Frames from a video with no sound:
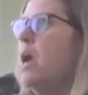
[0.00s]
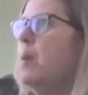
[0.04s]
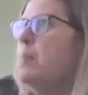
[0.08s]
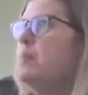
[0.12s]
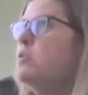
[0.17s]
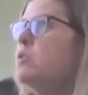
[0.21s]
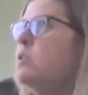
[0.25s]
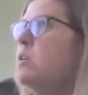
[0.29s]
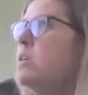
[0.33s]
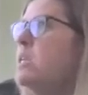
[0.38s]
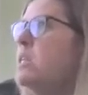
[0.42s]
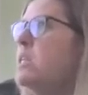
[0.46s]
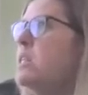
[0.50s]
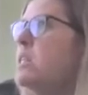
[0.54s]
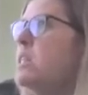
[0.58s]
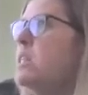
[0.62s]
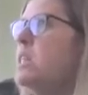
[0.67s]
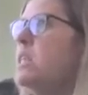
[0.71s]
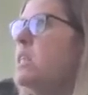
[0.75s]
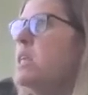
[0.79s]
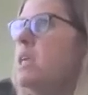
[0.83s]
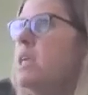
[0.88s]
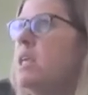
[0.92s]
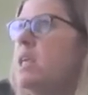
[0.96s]
I'm trying to
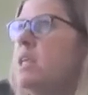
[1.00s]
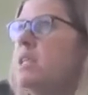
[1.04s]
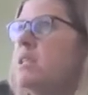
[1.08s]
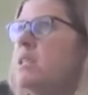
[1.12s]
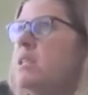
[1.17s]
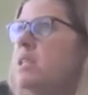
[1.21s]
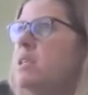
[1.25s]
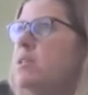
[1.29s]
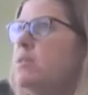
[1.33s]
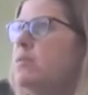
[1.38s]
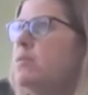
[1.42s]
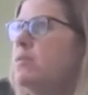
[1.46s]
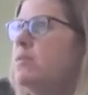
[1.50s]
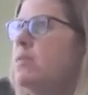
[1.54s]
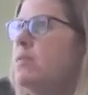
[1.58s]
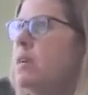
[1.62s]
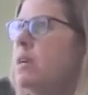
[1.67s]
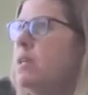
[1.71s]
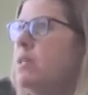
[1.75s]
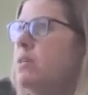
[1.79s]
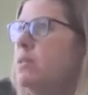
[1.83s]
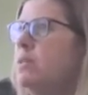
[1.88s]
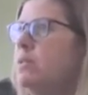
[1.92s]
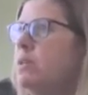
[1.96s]
think, see if,
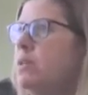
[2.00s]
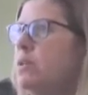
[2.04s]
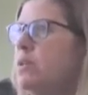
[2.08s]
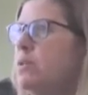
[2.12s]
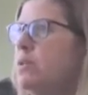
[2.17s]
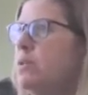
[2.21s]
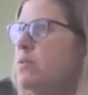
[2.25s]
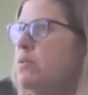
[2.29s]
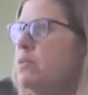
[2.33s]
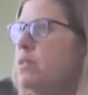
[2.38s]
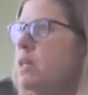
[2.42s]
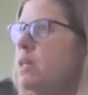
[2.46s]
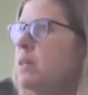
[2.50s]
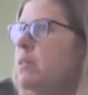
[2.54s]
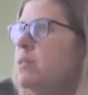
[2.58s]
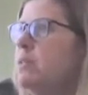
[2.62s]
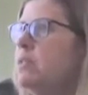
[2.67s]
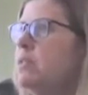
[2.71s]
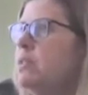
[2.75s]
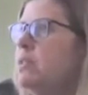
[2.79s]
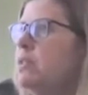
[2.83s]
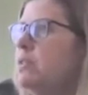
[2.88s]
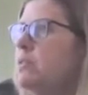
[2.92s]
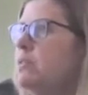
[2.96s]
I don't know if the
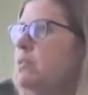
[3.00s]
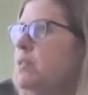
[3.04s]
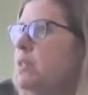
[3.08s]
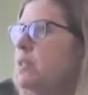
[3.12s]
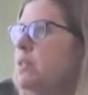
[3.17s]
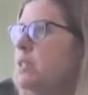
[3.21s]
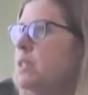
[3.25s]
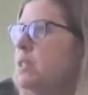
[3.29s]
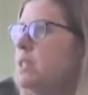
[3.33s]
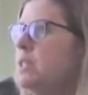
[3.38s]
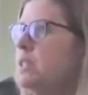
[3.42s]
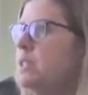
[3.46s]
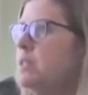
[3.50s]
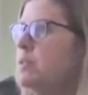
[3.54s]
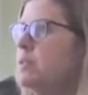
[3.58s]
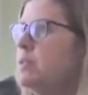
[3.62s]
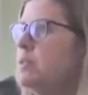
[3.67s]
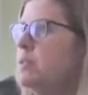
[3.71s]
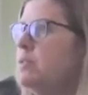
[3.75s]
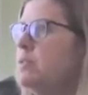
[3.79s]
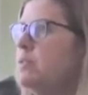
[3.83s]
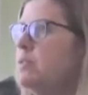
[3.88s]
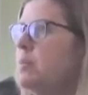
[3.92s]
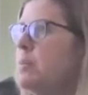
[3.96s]
others are very
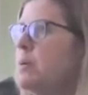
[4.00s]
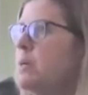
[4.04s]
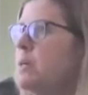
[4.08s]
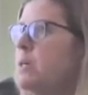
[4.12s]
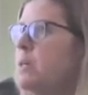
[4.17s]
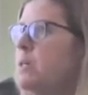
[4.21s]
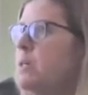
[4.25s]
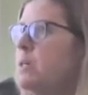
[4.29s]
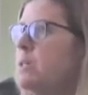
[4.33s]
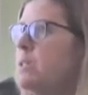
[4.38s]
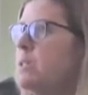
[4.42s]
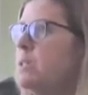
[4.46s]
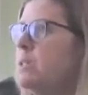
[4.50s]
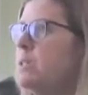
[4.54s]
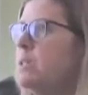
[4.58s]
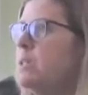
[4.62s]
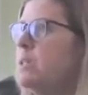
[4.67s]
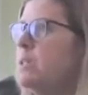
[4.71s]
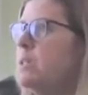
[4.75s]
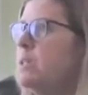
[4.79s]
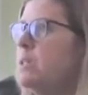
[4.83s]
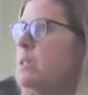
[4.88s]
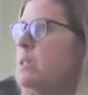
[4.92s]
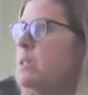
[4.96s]
different from
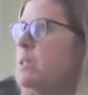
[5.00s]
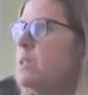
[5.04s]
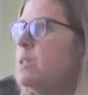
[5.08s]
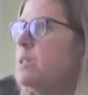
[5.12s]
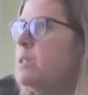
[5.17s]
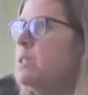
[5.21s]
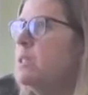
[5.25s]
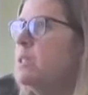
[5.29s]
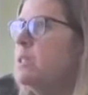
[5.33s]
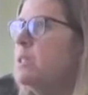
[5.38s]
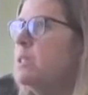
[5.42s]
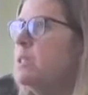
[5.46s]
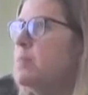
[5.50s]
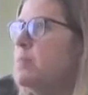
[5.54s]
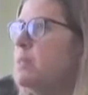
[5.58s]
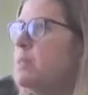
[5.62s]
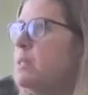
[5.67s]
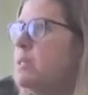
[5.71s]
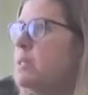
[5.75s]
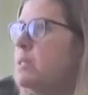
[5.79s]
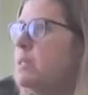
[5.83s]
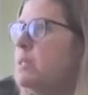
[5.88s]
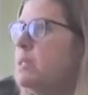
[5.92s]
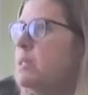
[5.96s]
ours. Sorry, some of
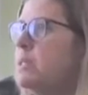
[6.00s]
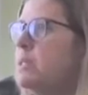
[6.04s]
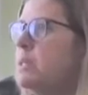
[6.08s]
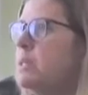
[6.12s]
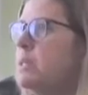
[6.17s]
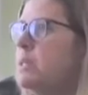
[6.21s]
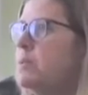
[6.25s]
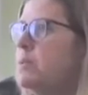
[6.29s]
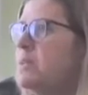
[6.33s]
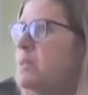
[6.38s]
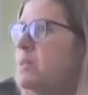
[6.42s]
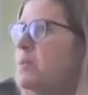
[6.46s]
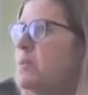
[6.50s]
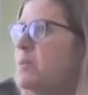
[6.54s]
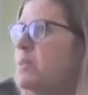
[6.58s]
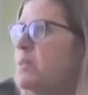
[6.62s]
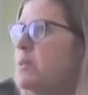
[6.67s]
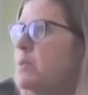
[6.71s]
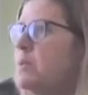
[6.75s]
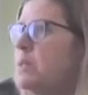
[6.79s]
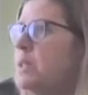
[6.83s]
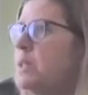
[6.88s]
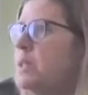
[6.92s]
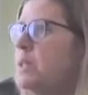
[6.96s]
these I was going
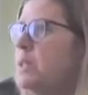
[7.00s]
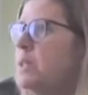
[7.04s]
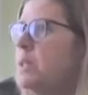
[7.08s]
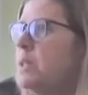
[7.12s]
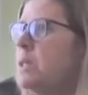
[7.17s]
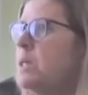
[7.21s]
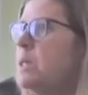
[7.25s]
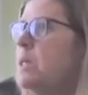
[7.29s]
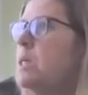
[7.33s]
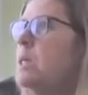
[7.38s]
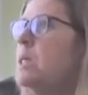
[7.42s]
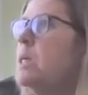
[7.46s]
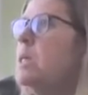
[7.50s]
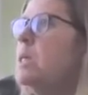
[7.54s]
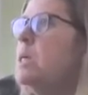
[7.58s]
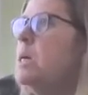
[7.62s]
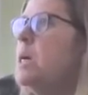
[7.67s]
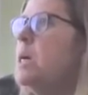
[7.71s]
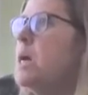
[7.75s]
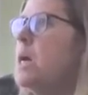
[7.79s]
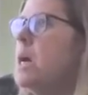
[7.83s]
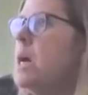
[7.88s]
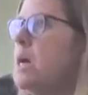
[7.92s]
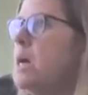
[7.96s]
quickly.
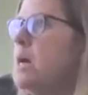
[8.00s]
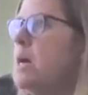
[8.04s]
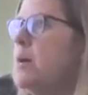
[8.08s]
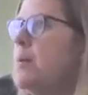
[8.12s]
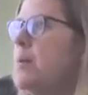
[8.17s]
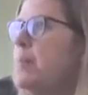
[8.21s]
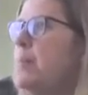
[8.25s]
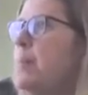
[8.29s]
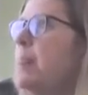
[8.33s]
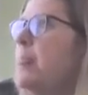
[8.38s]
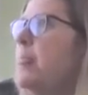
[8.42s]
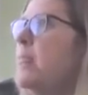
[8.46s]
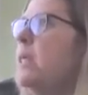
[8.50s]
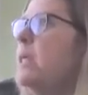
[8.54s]
Oh,